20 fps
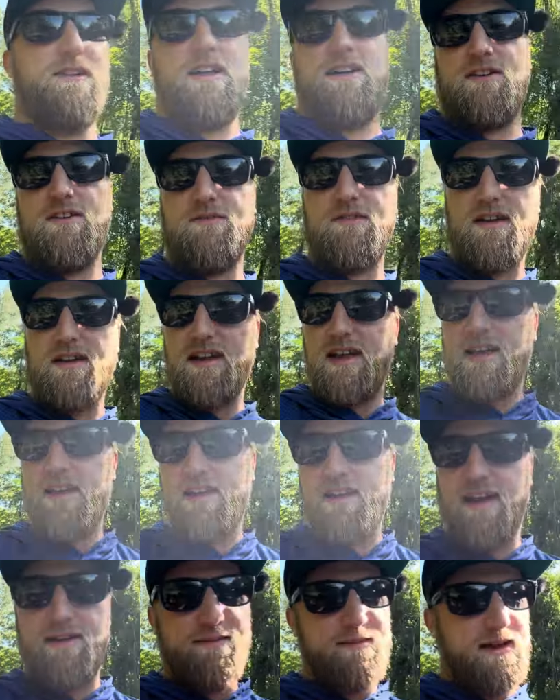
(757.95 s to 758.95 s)
I don't know if
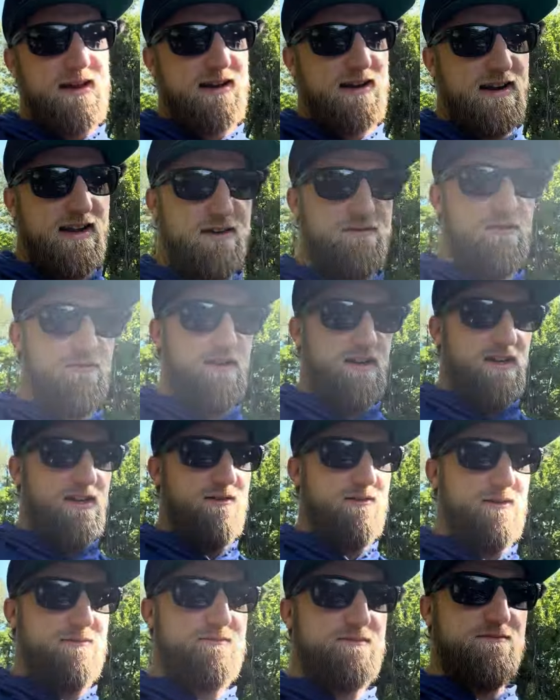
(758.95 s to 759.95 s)
I may not have a video
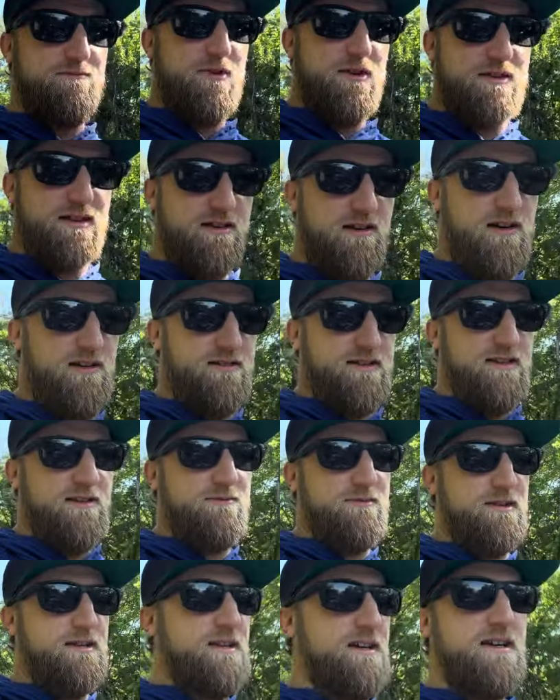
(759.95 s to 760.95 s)
up with it on there,
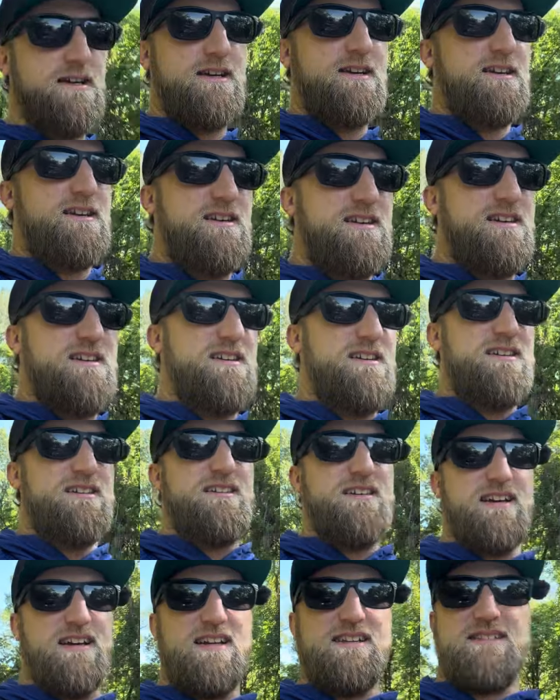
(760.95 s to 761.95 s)
but
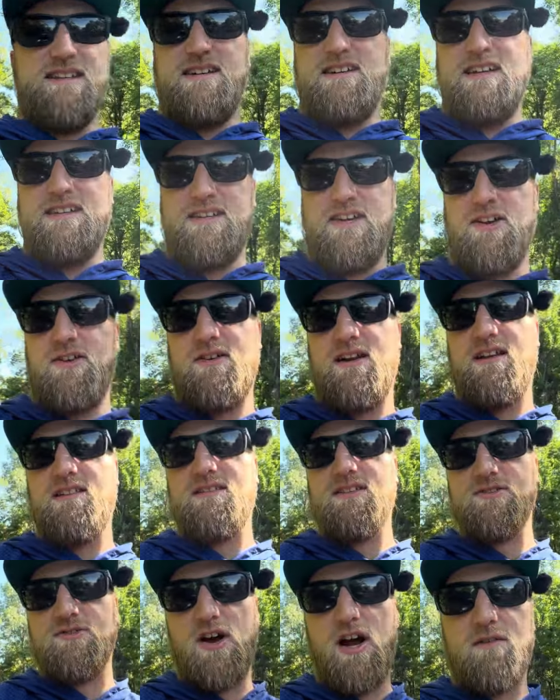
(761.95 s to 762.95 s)
like it's underneath
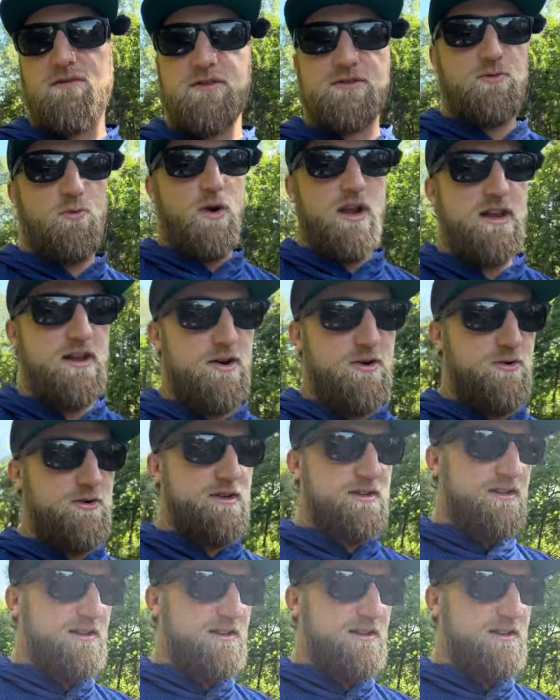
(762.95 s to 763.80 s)
the driver's window.